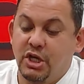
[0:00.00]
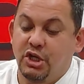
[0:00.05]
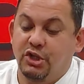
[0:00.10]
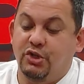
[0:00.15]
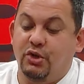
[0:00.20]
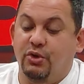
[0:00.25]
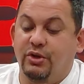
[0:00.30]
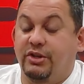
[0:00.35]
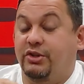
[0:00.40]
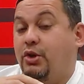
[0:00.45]

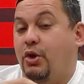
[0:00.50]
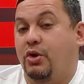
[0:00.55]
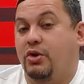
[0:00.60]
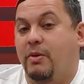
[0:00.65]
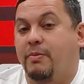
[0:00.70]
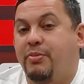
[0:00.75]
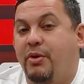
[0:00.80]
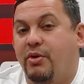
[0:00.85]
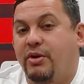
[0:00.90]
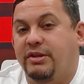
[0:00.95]
So this whole
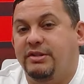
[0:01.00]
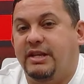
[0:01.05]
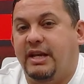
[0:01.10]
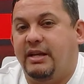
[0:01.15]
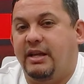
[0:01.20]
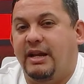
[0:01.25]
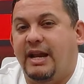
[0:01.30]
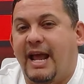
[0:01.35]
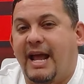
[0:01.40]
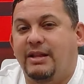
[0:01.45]
component set
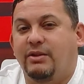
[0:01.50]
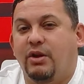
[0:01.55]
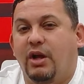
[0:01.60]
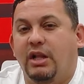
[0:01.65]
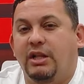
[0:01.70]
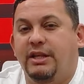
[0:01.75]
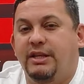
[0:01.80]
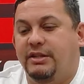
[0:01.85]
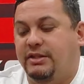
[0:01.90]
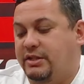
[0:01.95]
can handle
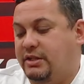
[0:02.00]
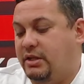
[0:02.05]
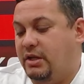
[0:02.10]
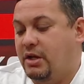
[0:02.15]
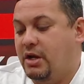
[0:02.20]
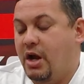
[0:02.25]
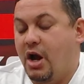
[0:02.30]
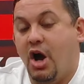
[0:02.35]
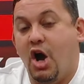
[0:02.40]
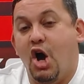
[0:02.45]
at least
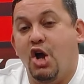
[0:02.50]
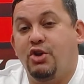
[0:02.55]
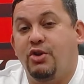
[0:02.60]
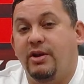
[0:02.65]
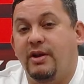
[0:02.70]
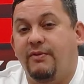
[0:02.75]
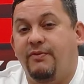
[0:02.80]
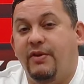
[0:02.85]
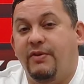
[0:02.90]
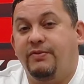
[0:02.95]

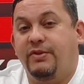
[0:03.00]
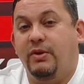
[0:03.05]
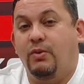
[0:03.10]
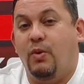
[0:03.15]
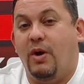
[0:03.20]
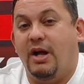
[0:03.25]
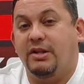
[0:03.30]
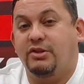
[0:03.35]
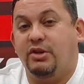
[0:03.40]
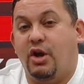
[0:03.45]
150
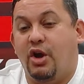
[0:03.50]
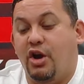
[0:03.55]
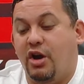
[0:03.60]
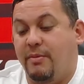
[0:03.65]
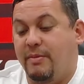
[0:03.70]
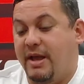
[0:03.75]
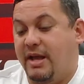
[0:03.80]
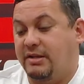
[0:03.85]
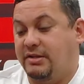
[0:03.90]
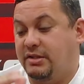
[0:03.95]
watts
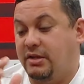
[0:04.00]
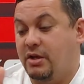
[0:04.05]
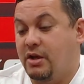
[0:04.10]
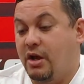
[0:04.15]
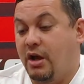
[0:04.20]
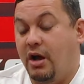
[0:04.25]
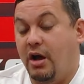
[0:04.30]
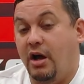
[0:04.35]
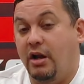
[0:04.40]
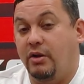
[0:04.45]
RMS
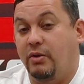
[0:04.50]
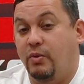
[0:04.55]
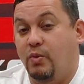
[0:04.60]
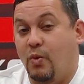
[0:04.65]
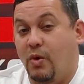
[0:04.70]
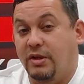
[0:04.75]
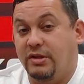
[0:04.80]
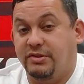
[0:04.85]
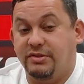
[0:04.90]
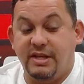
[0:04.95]
on
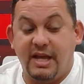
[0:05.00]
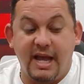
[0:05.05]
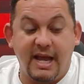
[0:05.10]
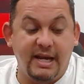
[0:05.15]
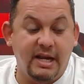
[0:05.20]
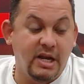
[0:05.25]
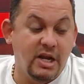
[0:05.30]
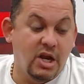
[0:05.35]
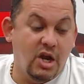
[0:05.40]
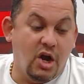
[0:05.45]
one
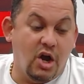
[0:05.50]
side,